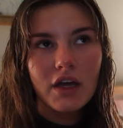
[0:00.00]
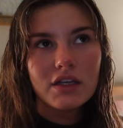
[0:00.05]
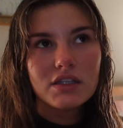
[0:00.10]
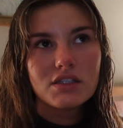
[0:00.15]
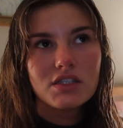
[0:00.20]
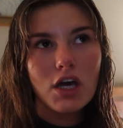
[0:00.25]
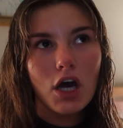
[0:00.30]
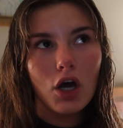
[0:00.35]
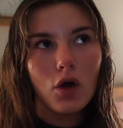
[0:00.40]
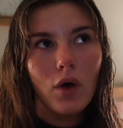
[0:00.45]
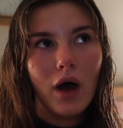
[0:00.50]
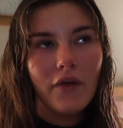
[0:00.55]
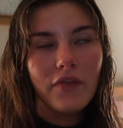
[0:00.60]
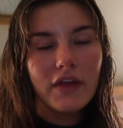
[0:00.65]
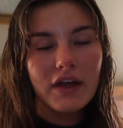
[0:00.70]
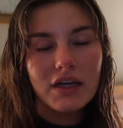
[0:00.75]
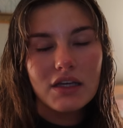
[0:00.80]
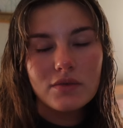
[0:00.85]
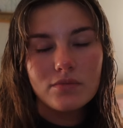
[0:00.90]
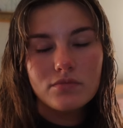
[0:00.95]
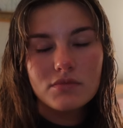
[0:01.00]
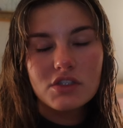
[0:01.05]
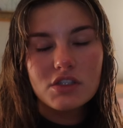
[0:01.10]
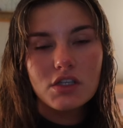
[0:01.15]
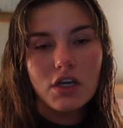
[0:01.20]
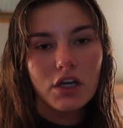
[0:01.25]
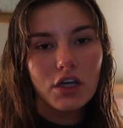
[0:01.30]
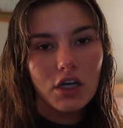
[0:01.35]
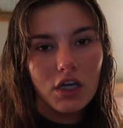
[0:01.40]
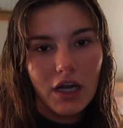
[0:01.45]
So I think it's
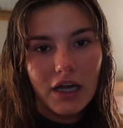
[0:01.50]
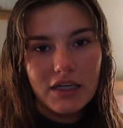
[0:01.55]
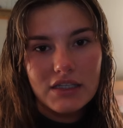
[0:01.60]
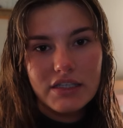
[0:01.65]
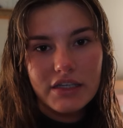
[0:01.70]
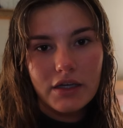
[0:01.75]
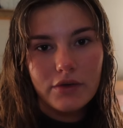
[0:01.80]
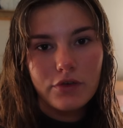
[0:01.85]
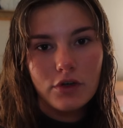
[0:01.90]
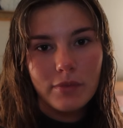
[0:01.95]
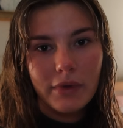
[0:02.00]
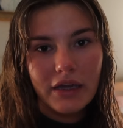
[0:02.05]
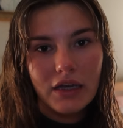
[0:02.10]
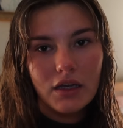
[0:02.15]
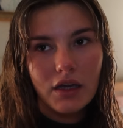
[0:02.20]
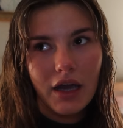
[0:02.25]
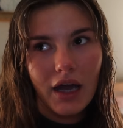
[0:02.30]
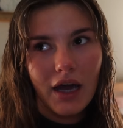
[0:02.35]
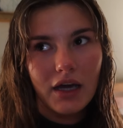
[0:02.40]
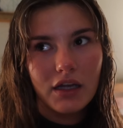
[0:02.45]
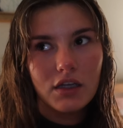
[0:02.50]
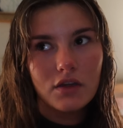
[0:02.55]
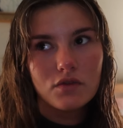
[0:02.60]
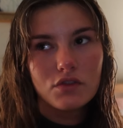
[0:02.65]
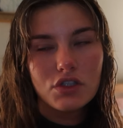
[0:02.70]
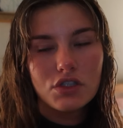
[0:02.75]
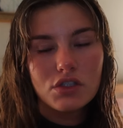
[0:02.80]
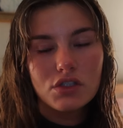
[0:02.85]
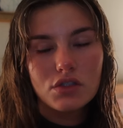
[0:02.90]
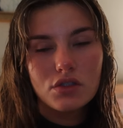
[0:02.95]
a good idea for me to kind of
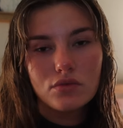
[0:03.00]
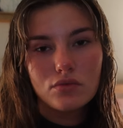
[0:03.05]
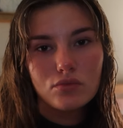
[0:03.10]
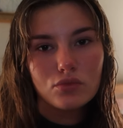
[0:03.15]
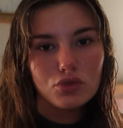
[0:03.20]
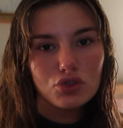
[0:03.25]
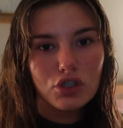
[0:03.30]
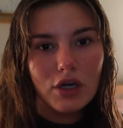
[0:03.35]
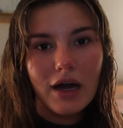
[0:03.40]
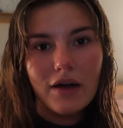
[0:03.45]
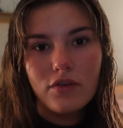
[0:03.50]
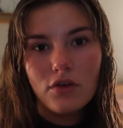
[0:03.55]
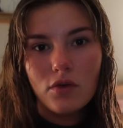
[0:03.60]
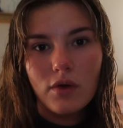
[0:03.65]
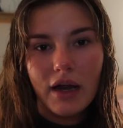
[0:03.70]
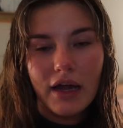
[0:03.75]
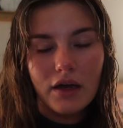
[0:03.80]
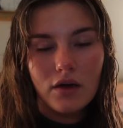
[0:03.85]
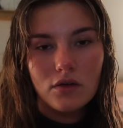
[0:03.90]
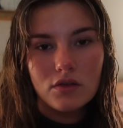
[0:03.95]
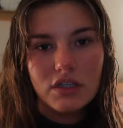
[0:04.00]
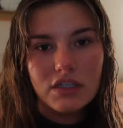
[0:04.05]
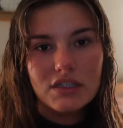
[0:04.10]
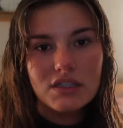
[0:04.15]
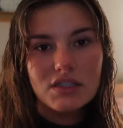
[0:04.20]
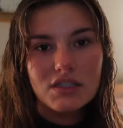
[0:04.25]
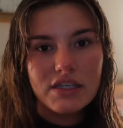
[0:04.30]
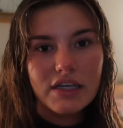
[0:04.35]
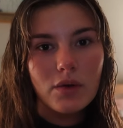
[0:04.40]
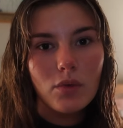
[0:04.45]
just drive around
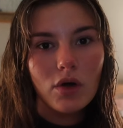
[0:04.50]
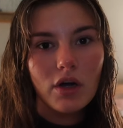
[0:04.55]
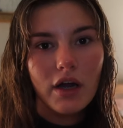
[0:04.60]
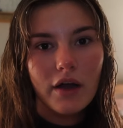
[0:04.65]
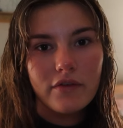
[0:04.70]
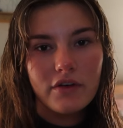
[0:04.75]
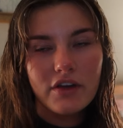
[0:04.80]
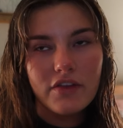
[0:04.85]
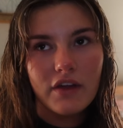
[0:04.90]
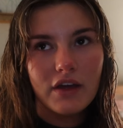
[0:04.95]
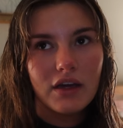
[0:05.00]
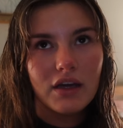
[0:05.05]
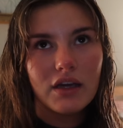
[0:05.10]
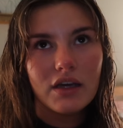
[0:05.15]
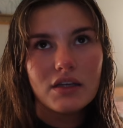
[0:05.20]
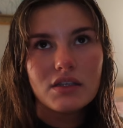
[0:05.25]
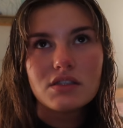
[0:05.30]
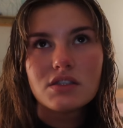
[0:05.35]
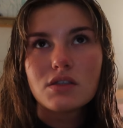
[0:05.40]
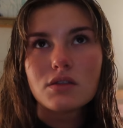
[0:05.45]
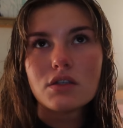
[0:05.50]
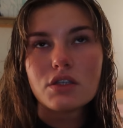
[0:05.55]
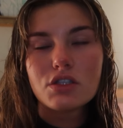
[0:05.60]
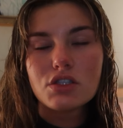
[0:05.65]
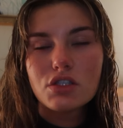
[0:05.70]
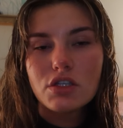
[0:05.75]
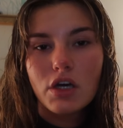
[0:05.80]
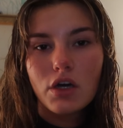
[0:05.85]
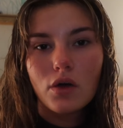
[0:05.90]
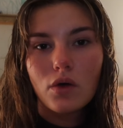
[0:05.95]
and see where everything is, so
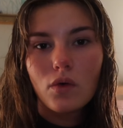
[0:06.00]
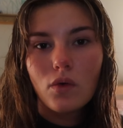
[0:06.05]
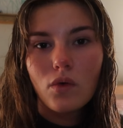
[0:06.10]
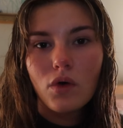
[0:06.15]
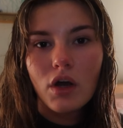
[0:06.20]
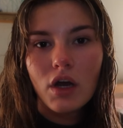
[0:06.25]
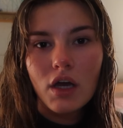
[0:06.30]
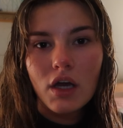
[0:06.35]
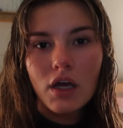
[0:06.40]
there's no